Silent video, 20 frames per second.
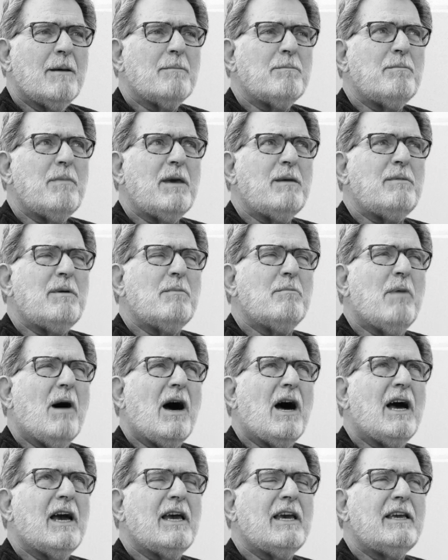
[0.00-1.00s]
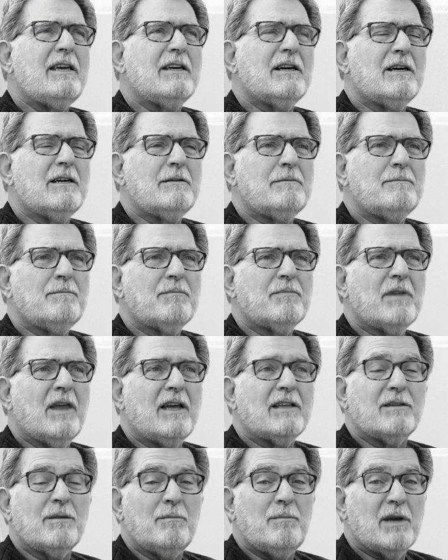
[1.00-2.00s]
maybe buy
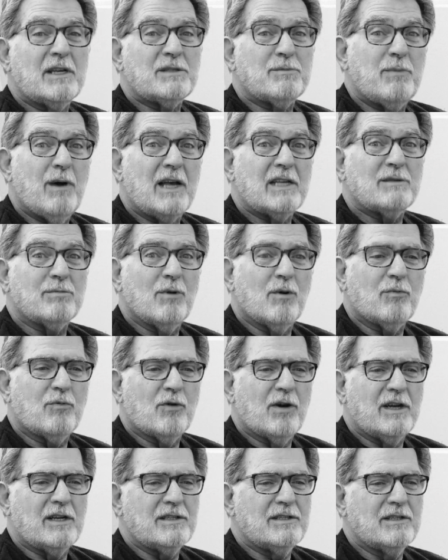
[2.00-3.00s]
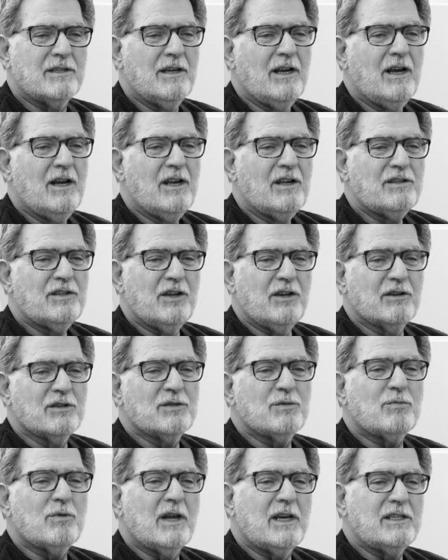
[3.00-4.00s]
at the best possible price. So
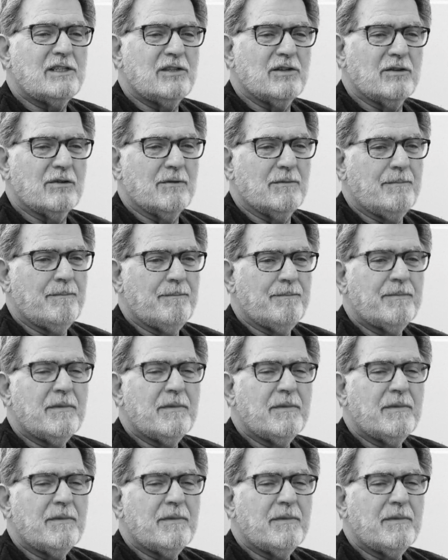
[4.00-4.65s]
here's what I do.